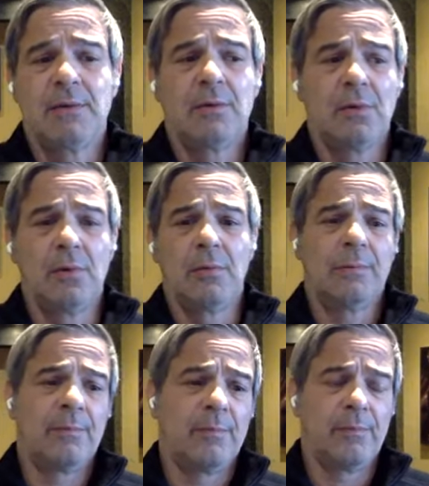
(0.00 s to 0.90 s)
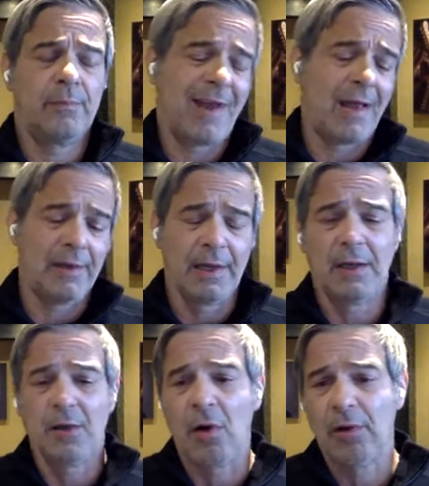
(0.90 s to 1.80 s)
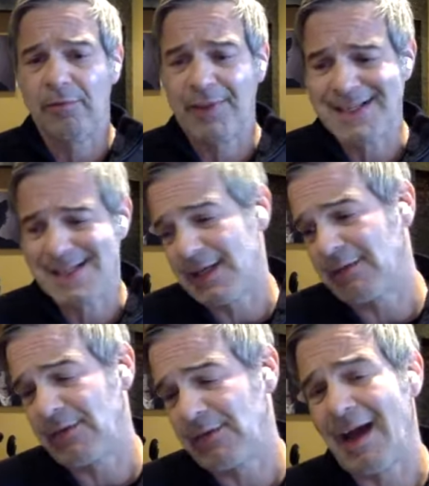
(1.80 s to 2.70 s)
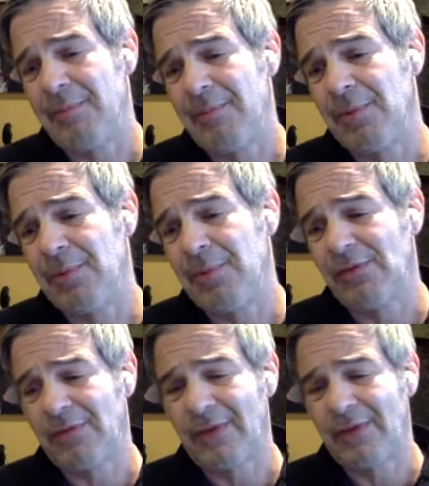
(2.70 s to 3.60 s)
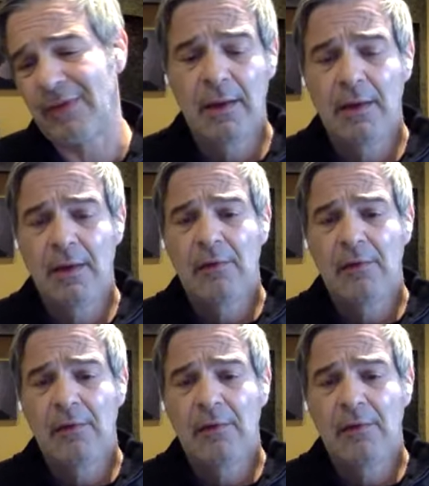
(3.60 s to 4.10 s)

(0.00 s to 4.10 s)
who validated all of these things that I've been saying